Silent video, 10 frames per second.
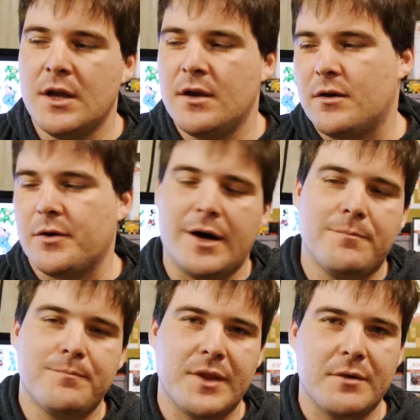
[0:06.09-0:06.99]
Or, well,
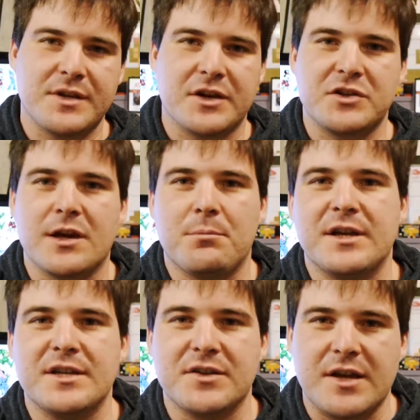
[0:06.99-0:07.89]
it was actually a couple
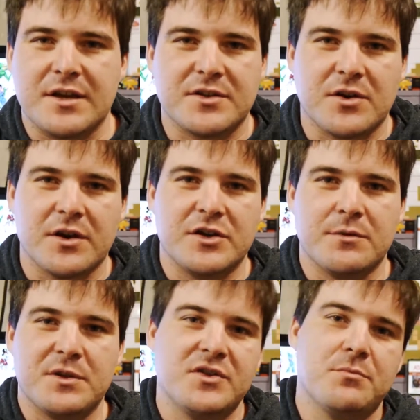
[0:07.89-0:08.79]
days late because Target
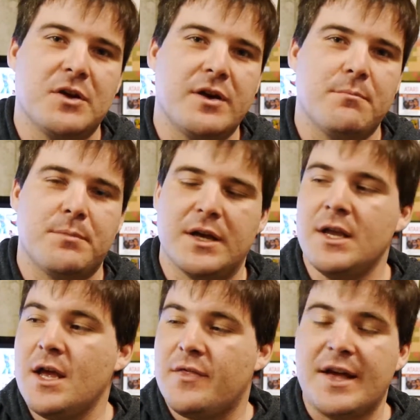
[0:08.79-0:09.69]
shipped to me late. But
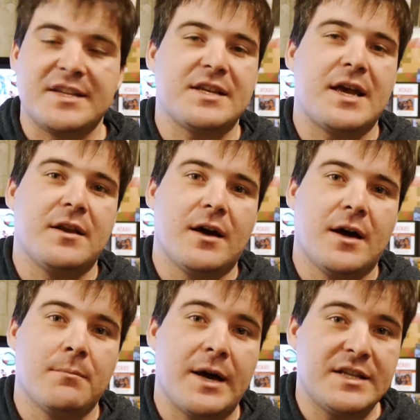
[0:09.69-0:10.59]
that said,
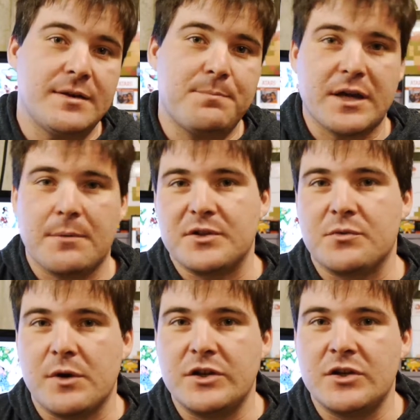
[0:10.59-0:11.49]
I did pick up a
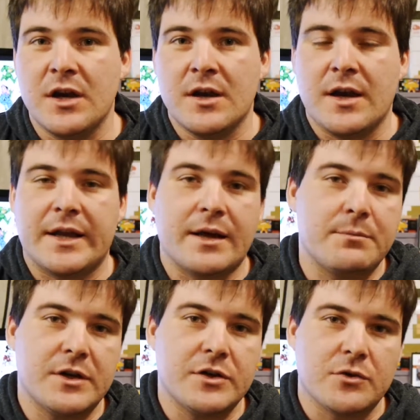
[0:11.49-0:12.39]
Switch, and I've
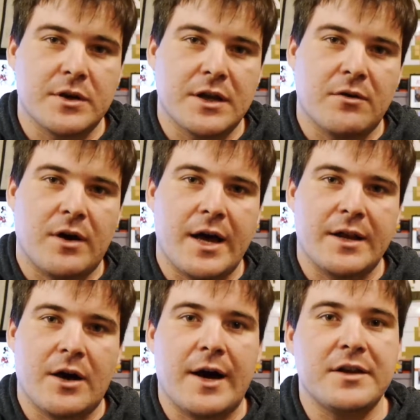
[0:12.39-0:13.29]
been enjoying it a lot.
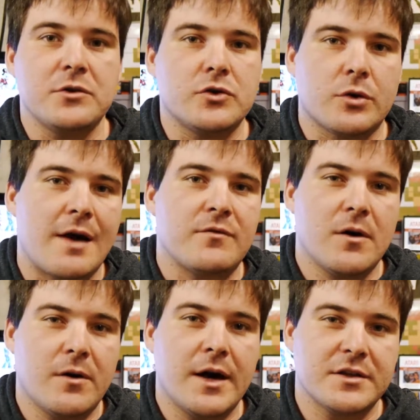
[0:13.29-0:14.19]
Now, I do travel a
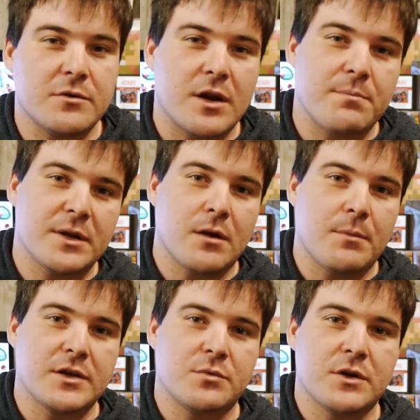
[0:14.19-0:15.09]
lot, so when I picked up my
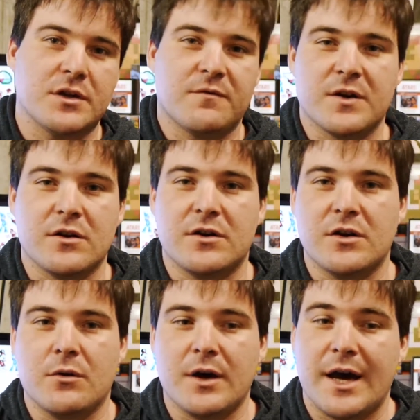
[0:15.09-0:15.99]
Switch, I figured, you
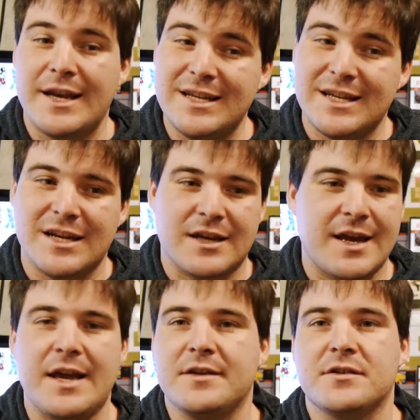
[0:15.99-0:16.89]
know what, I need to get a
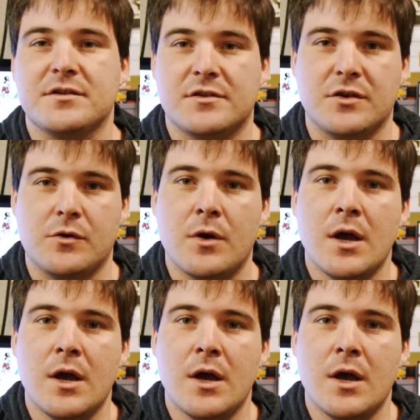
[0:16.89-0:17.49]
case, too.